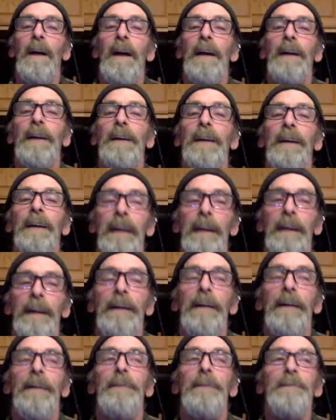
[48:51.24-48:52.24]

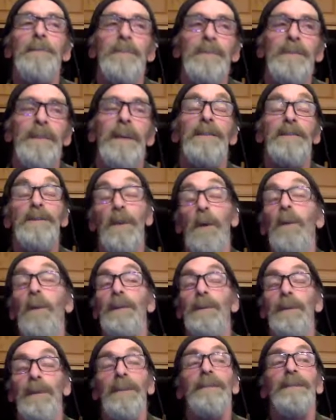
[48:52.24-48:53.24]
I
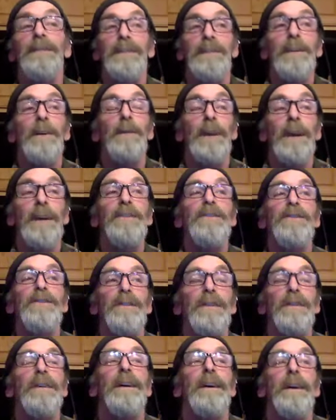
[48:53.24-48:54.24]
sold him to
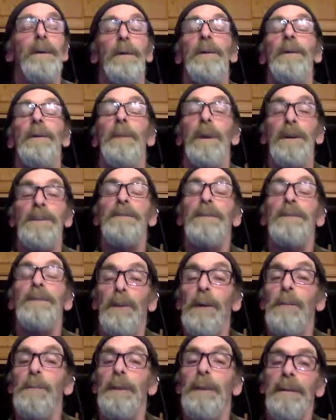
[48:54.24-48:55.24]
Rich with a bunch of
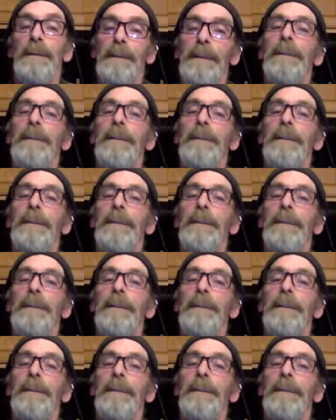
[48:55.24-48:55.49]
equipment,